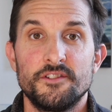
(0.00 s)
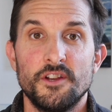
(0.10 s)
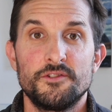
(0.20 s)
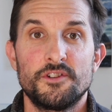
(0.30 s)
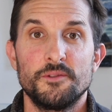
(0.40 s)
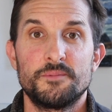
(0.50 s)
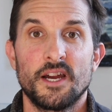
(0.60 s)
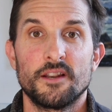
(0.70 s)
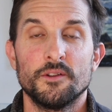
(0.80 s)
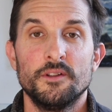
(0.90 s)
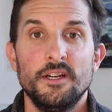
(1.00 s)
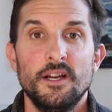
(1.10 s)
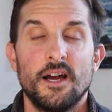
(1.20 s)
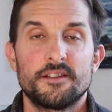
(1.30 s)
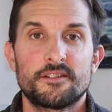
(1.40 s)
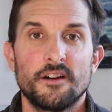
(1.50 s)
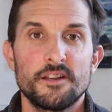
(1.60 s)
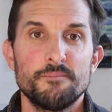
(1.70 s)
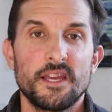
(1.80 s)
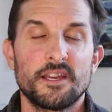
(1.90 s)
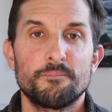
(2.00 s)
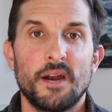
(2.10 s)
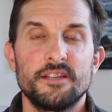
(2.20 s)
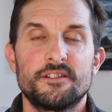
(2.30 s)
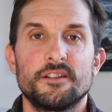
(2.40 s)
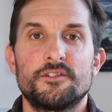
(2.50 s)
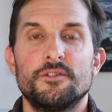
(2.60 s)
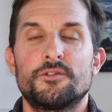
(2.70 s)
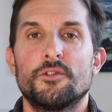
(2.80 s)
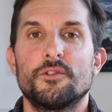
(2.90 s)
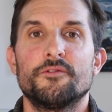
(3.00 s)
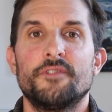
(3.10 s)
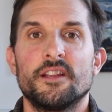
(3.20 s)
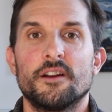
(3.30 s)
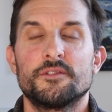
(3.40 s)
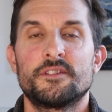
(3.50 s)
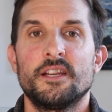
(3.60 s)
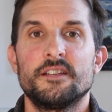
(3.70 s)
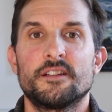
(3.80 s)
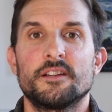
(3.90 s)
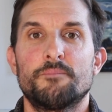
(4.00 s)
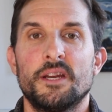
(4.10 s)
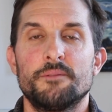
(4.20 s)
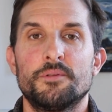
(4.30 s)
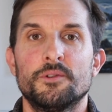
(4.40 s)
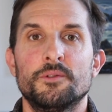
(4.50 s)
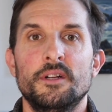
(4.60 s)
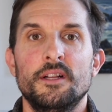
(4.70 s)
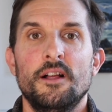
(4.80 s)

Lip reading: YouTube channel and started making painting tutorial videos teaching people